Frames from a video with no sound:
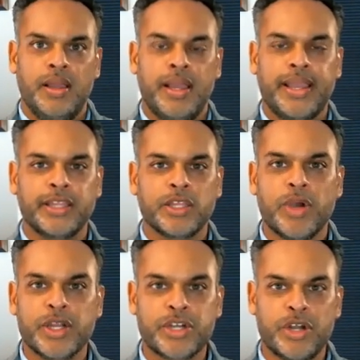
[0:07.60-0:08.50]
I get the
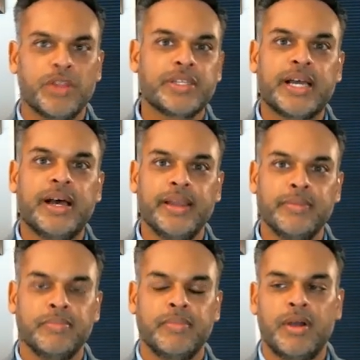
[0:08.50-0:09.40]
question all the
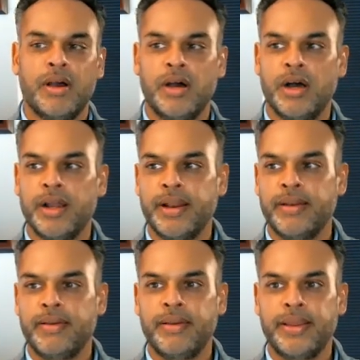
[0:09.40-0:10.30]
time on
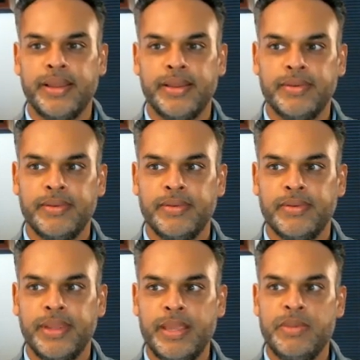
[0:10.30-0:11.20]

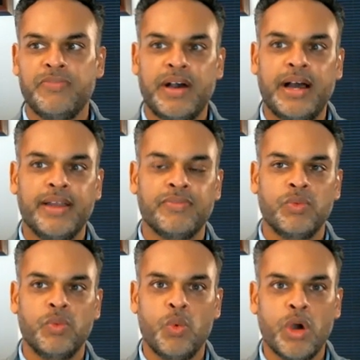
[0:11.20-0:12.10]
EB-5,
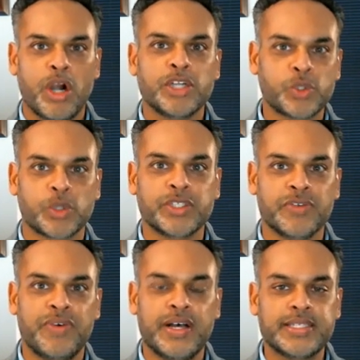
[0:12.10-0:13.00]
what are source
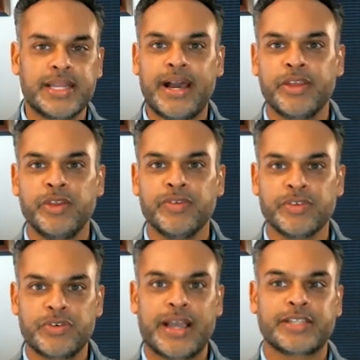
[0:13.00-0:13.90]
of funds and how do you even
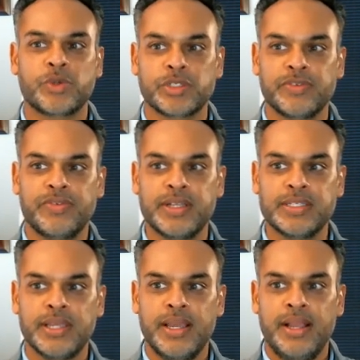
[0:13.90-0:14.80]
track source of
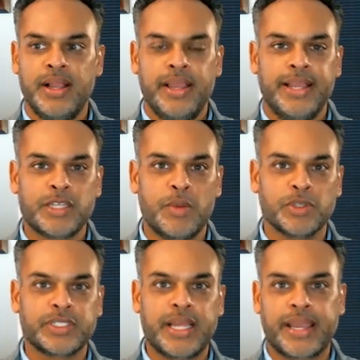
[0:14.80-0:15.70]
funds? It's
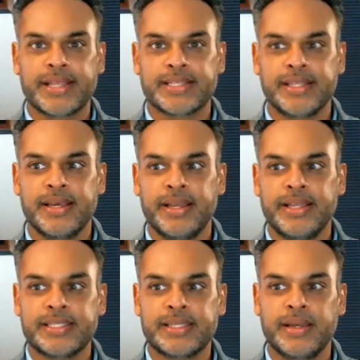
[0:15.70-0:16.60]
almost like it's
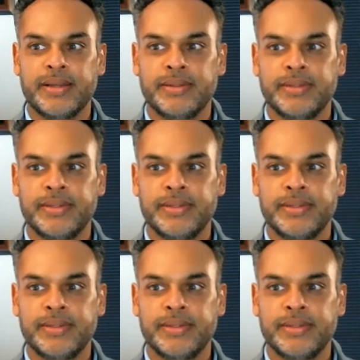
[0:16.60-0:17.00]
the